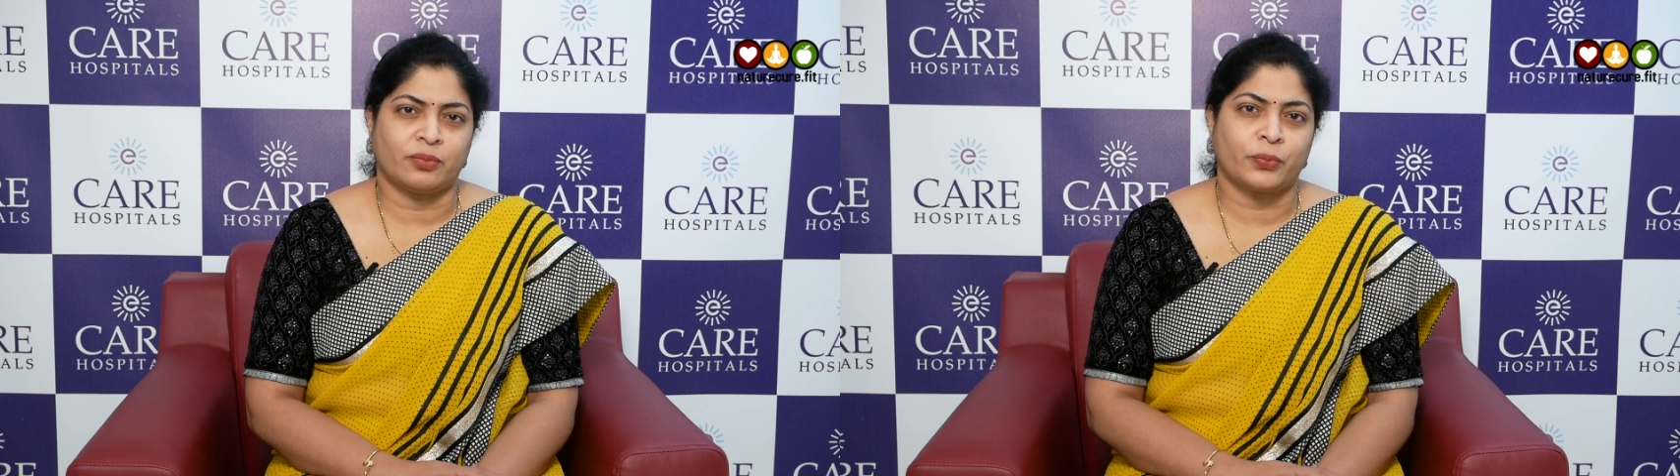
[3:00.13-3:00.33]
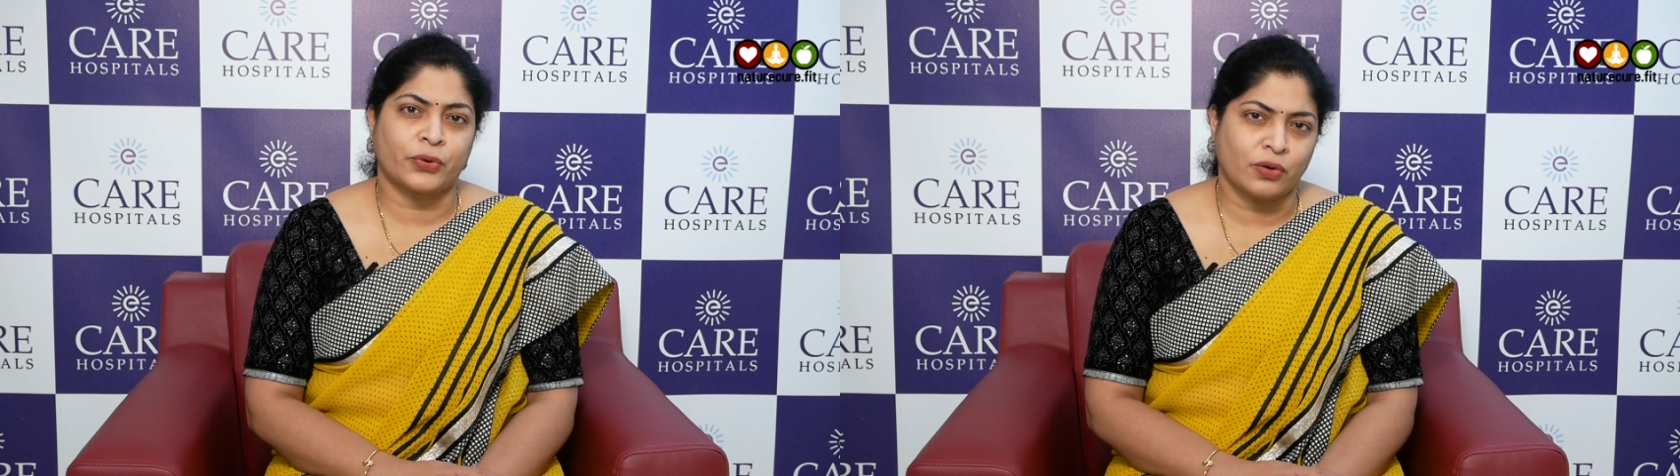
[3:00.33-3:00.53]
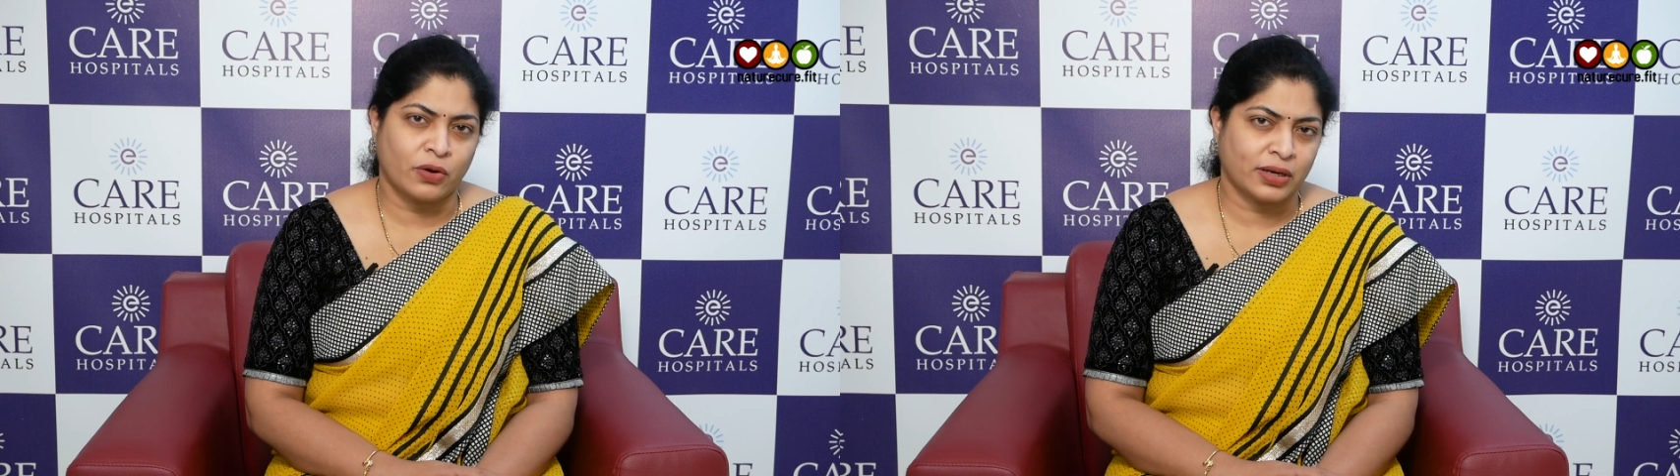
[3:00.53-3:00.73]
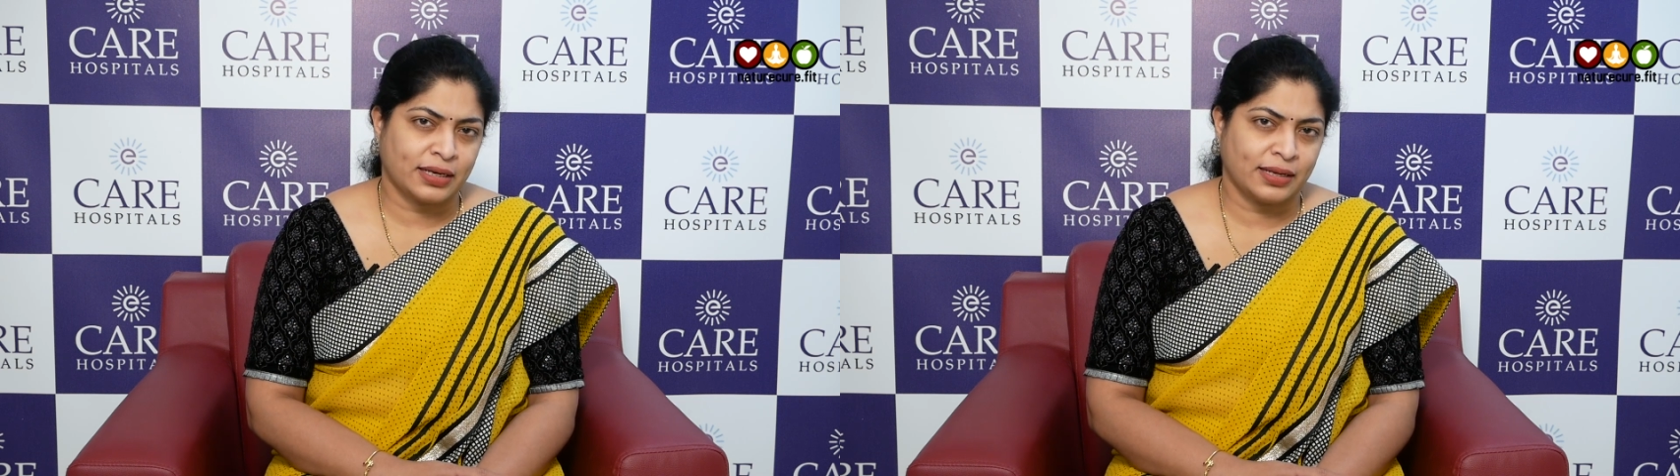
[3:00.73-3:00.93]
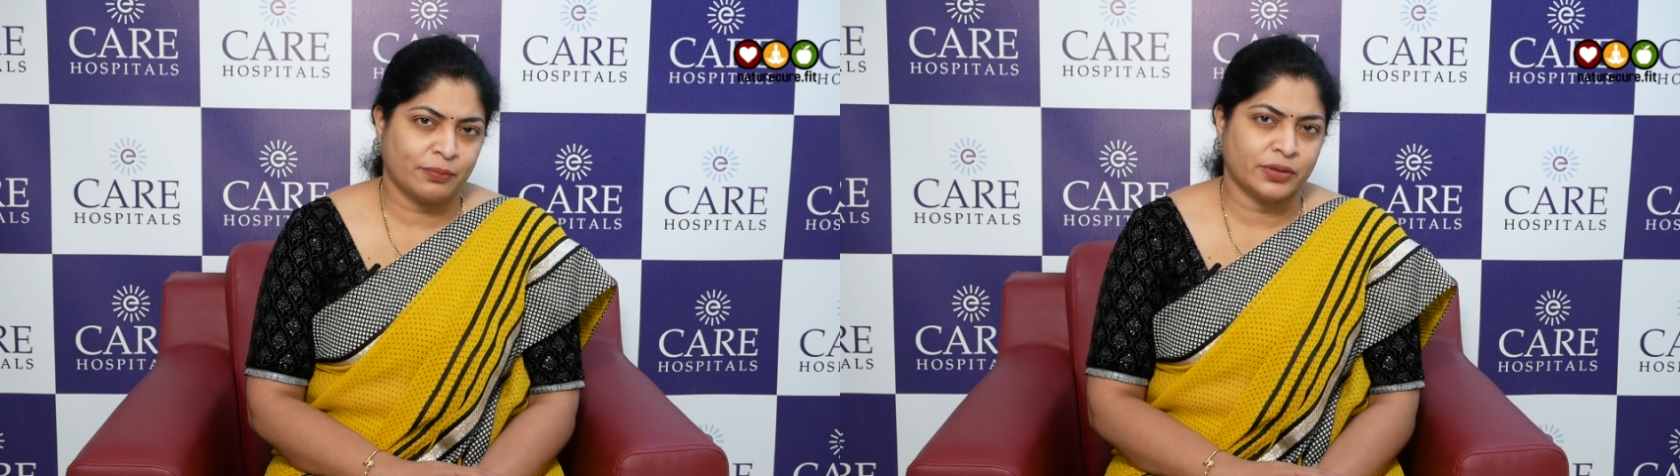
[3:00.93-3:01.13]
prolonged
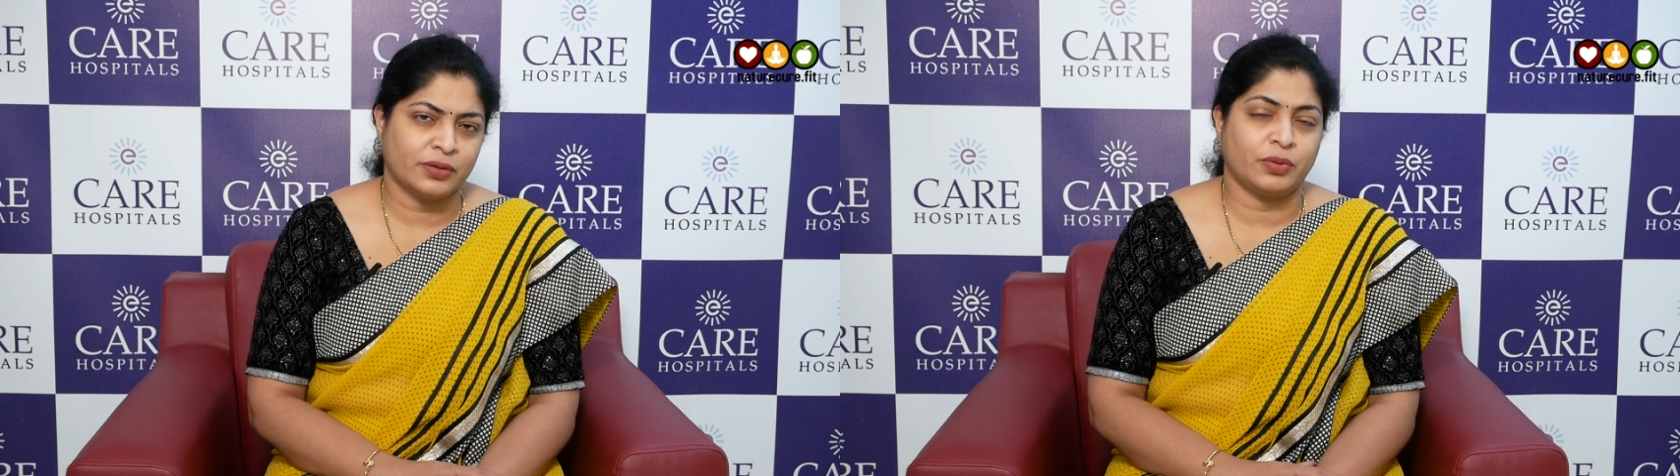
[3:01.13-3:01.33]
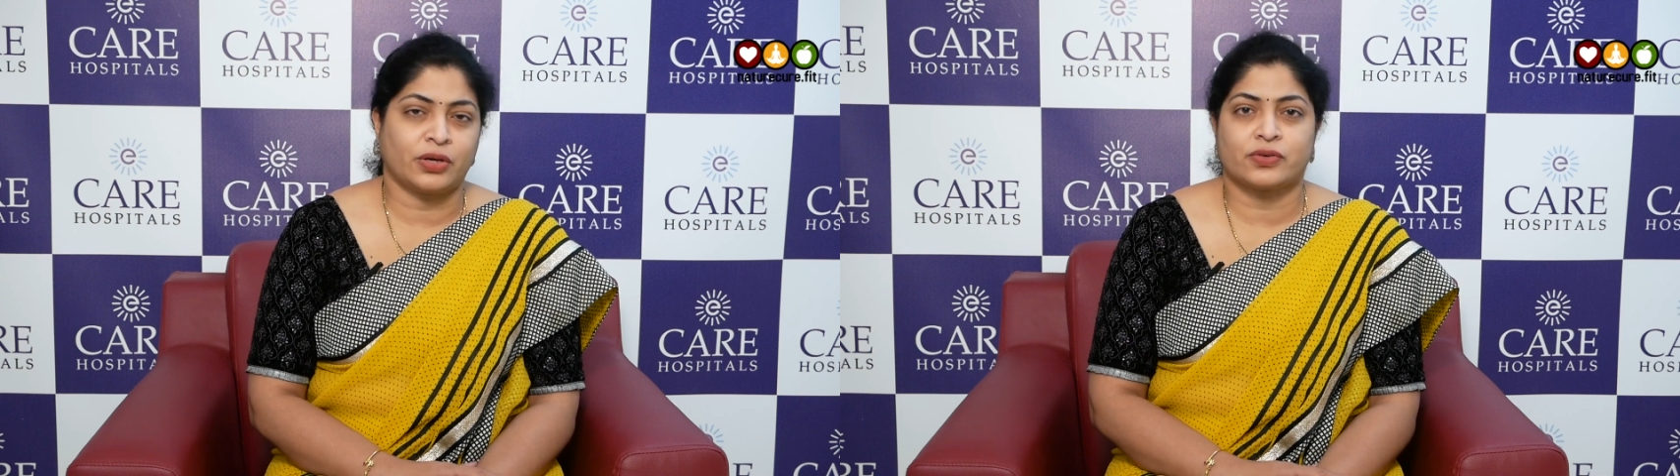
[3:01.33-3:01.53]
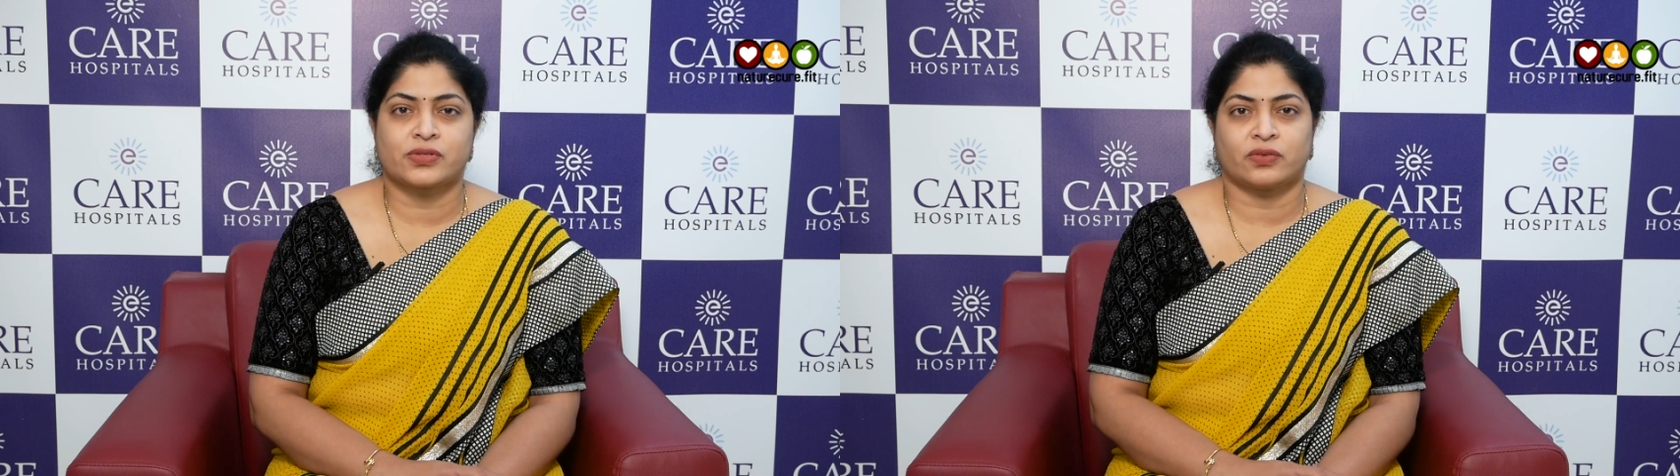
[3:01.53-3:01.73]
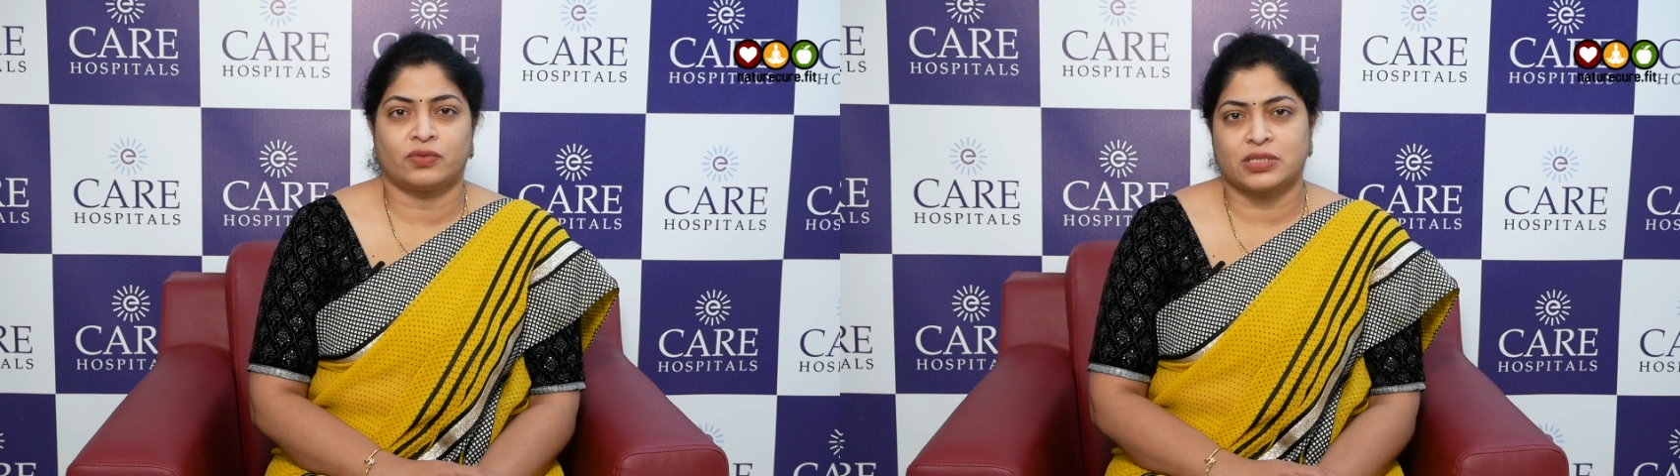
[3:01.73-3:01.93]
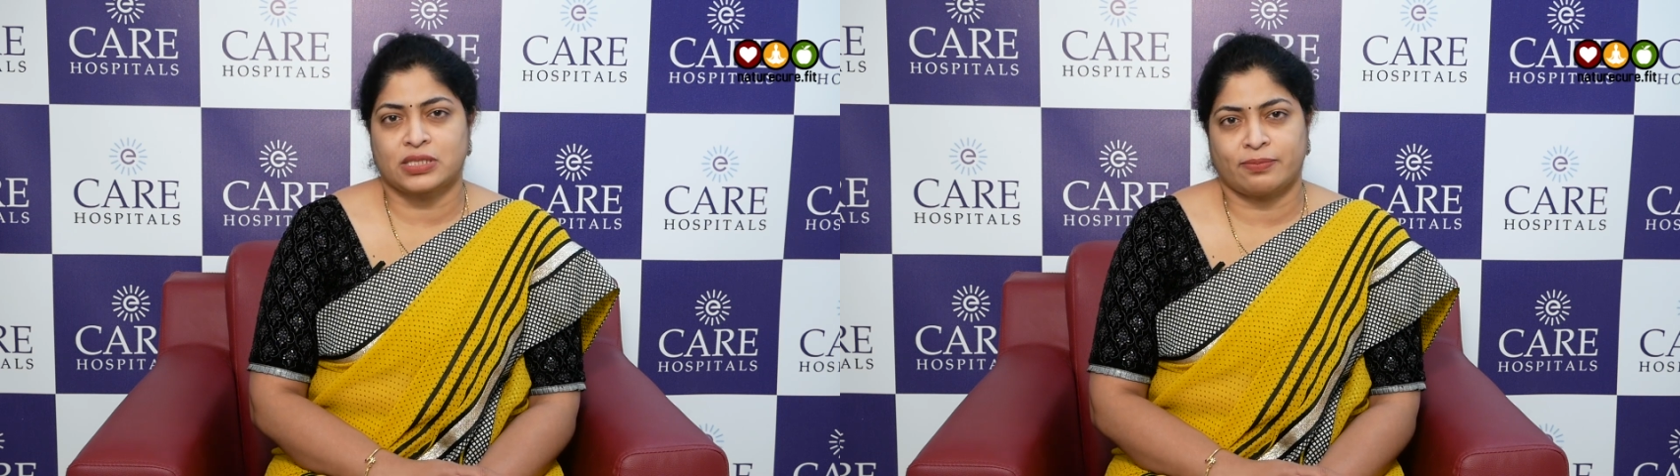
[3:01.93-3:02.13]
labor because of this